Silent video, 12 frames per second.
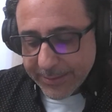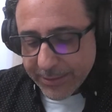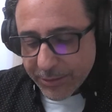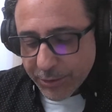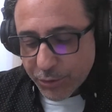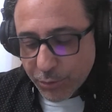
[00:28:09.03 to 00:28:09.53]

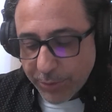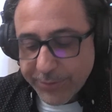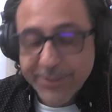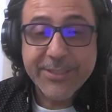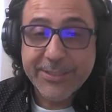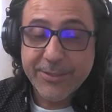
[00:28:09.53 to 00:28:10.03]
control
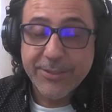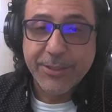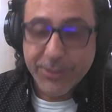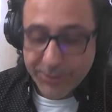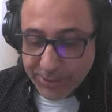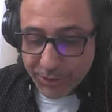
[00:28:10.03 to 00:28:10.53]

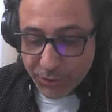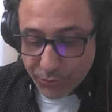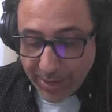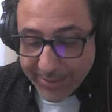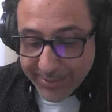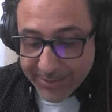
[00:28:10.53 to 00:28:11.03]
the
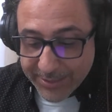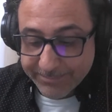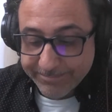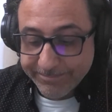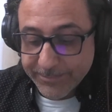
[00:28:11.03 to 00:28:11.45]
strategy.